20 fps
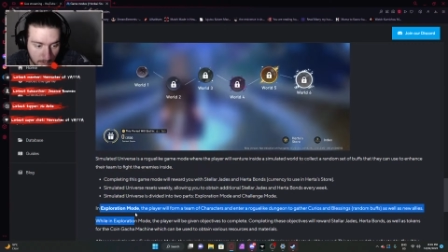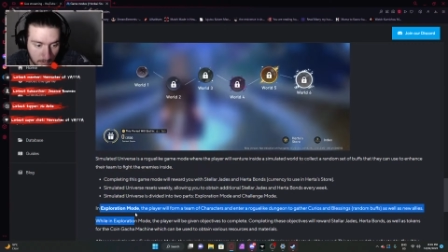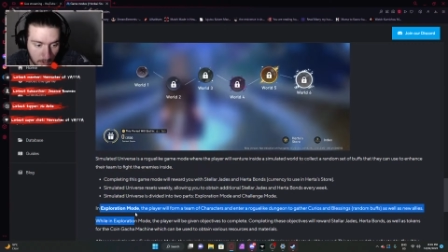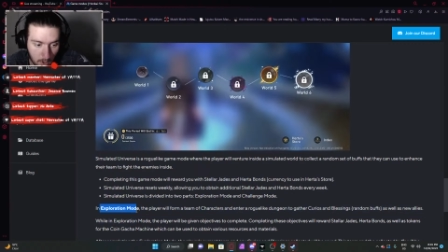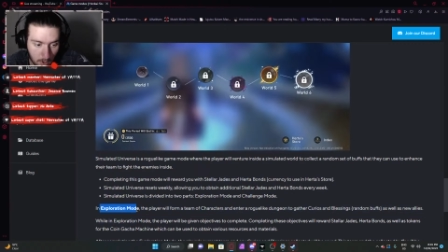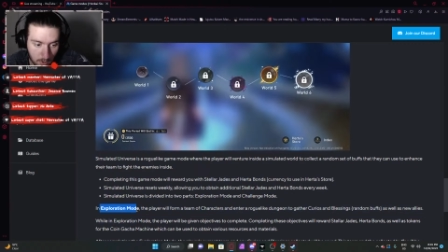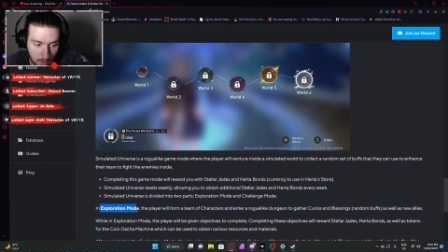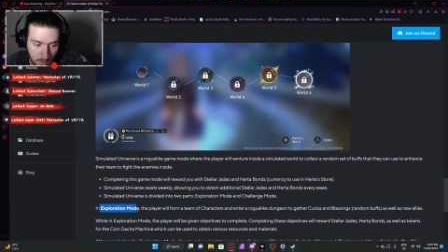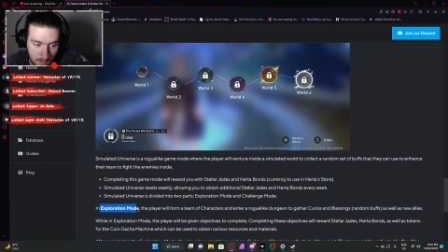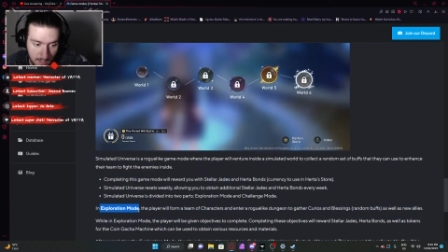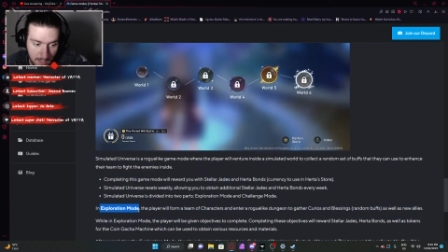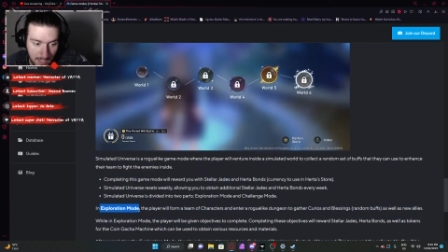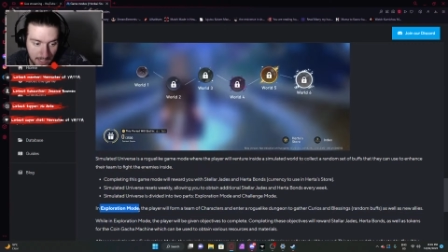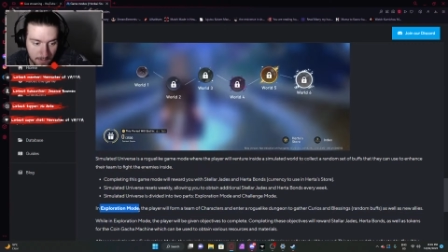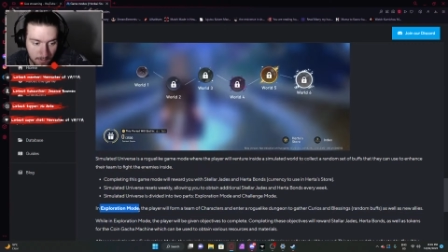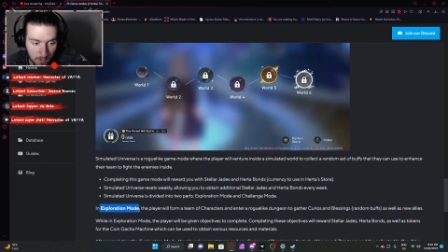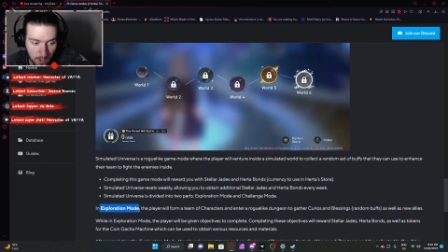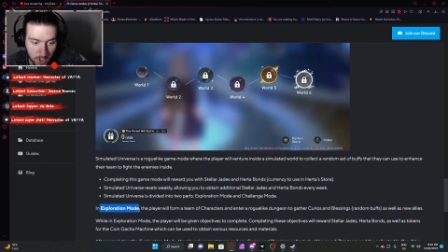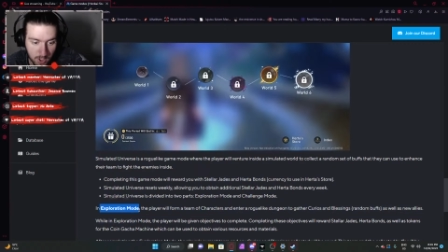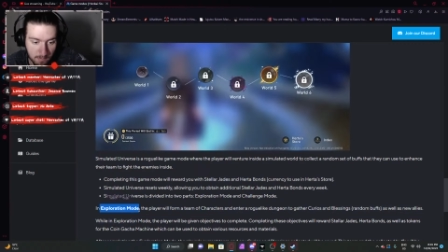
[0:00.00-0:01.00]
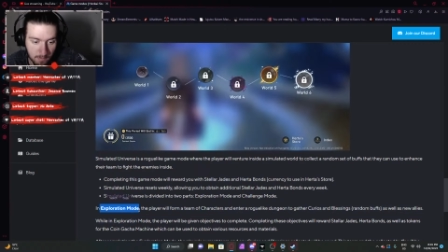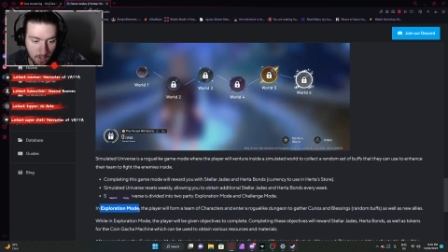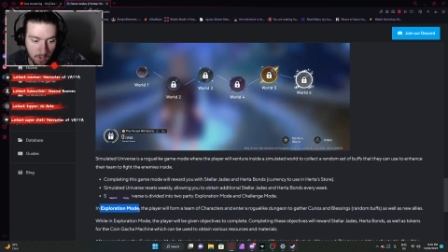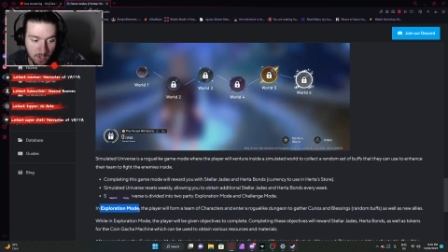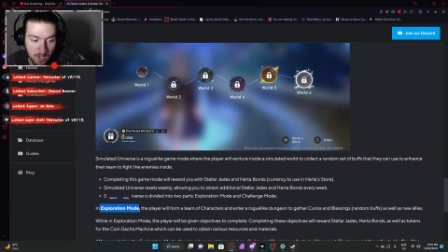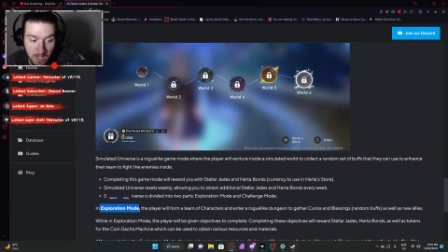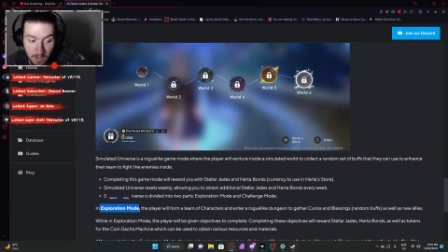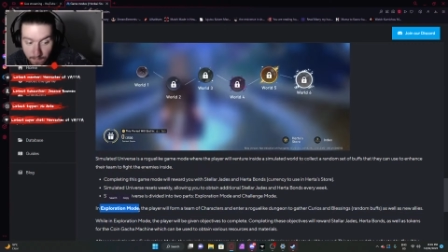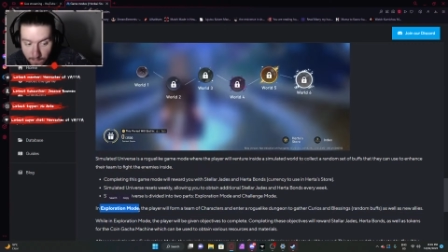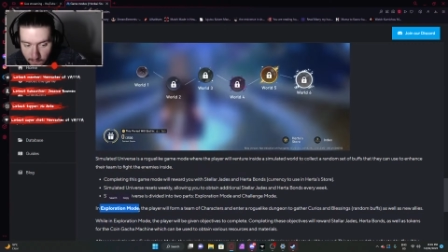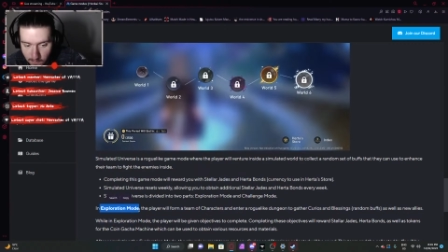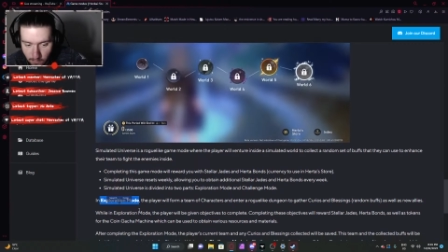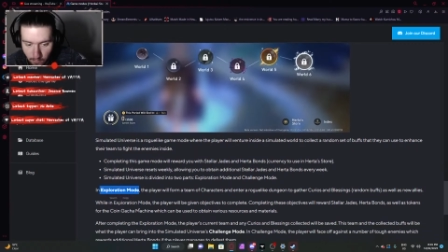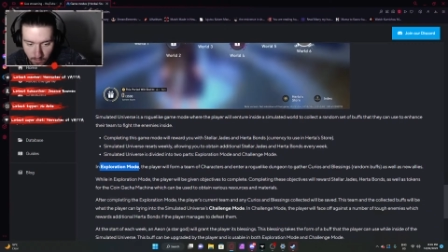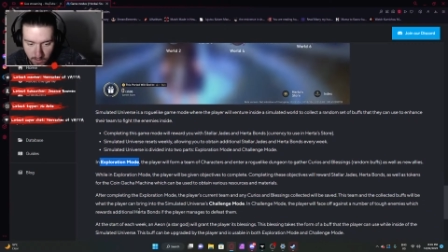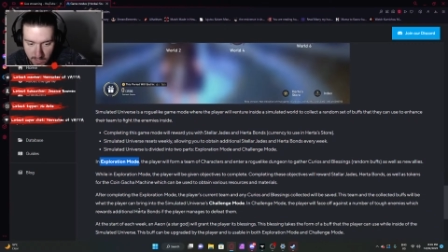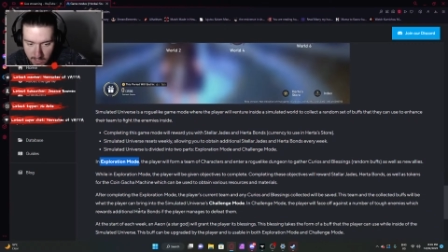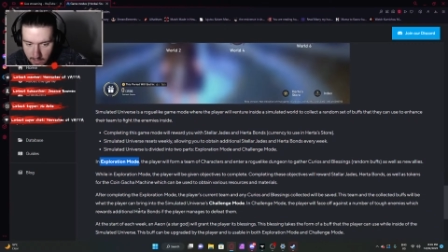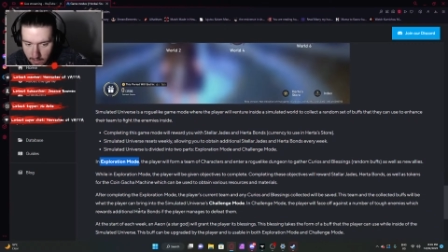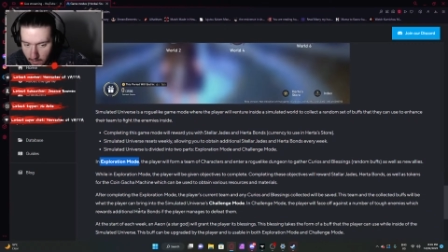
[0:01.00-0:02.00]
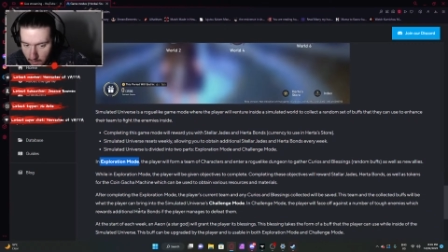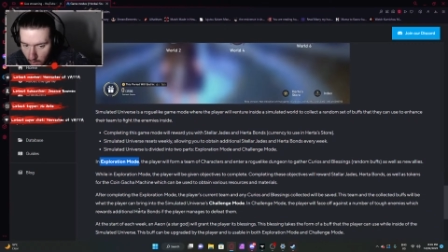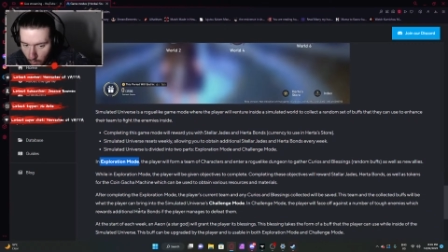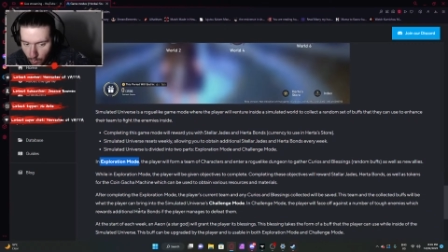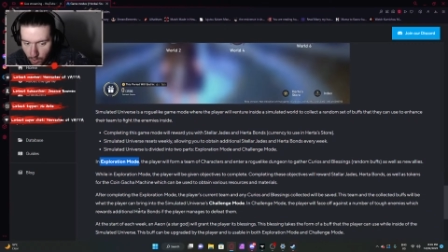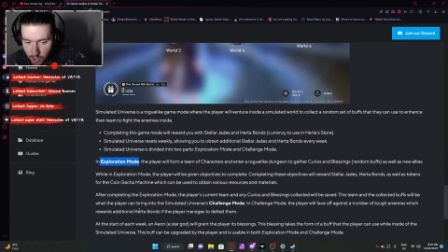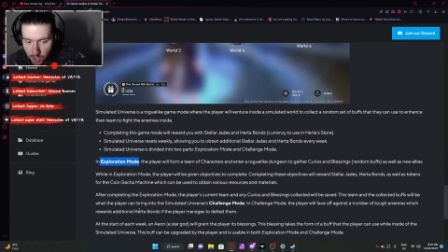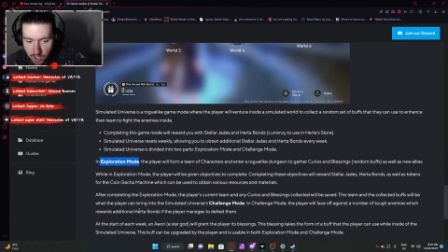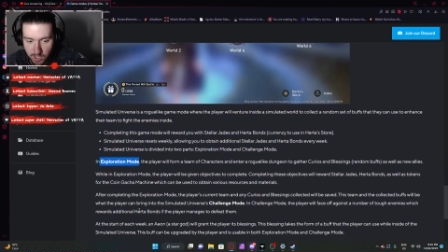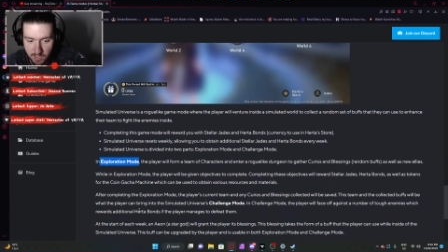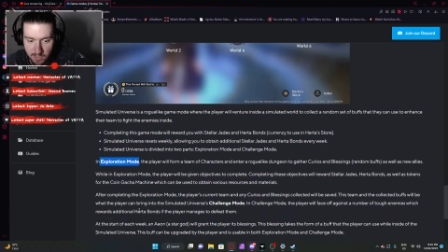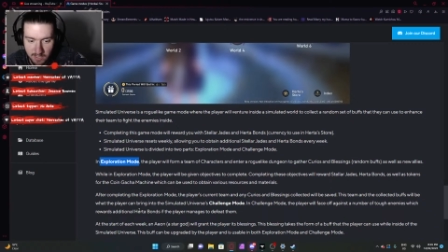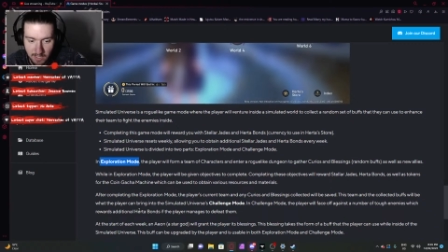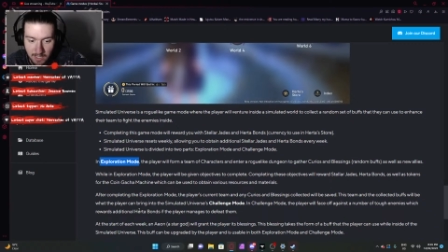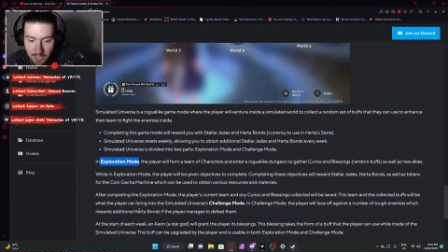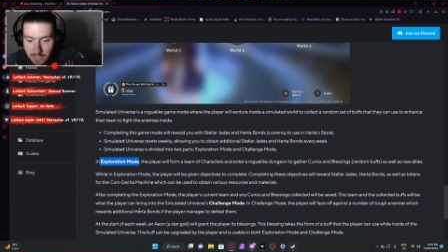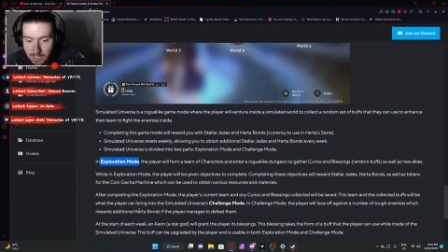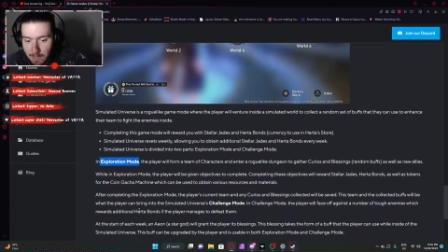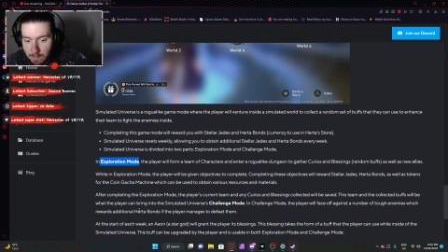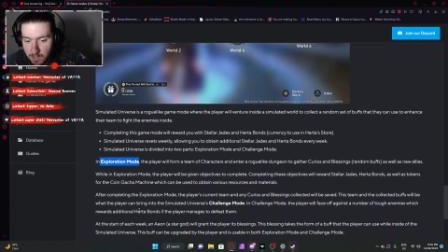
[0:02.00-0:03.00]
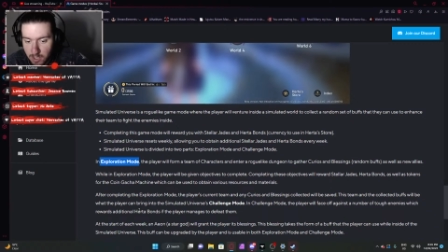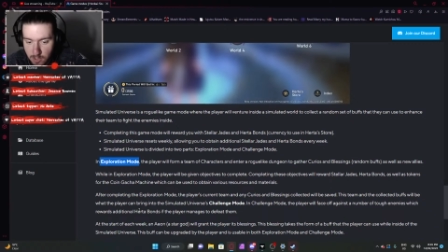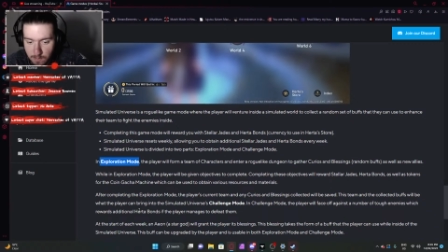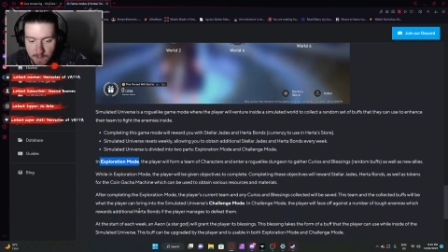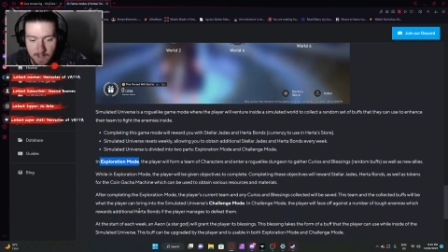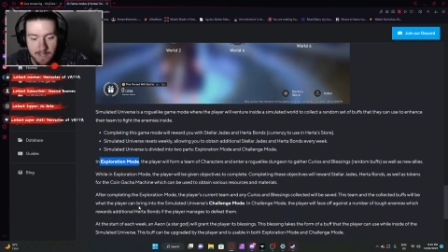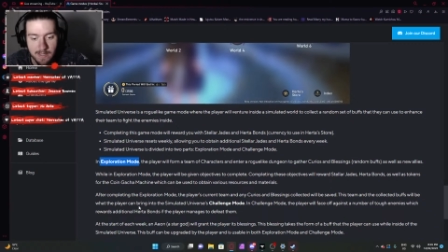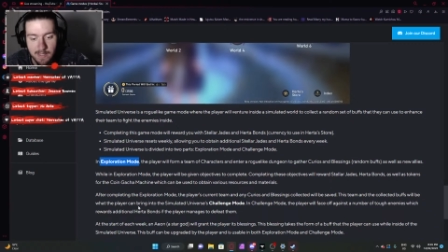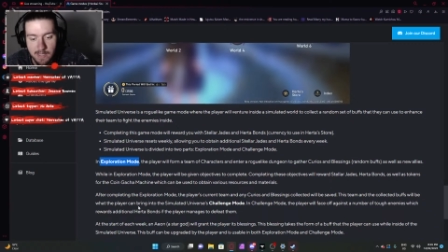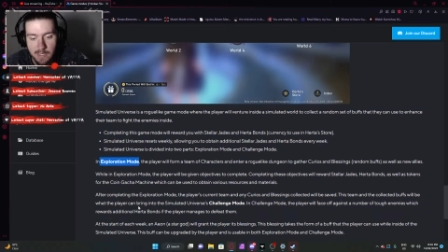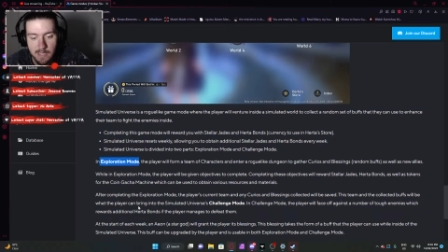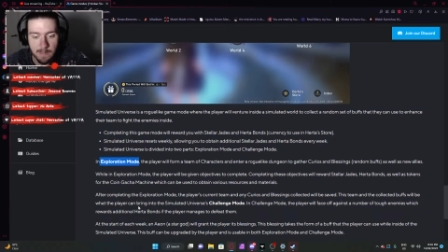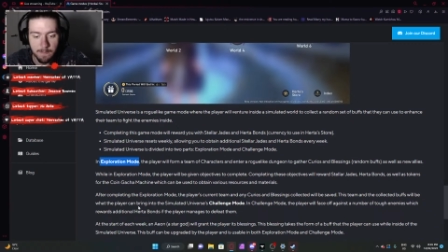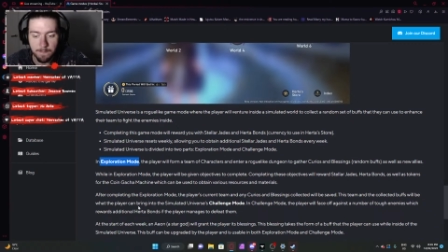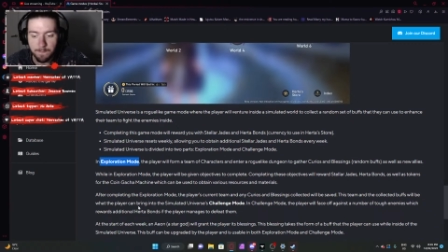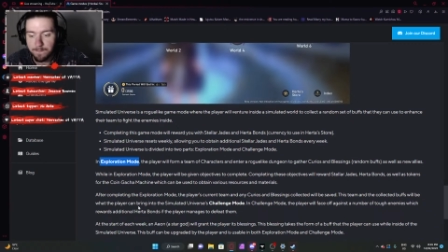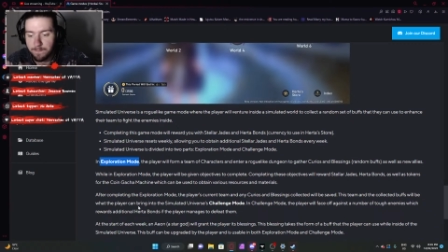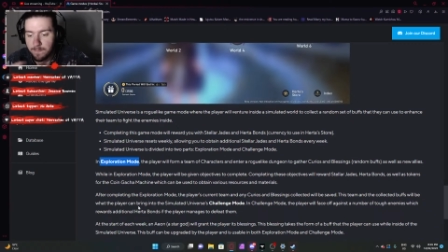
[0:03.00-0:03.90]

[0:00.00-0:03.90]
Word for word: mode, the exploration mode difficulty, which is seems to be the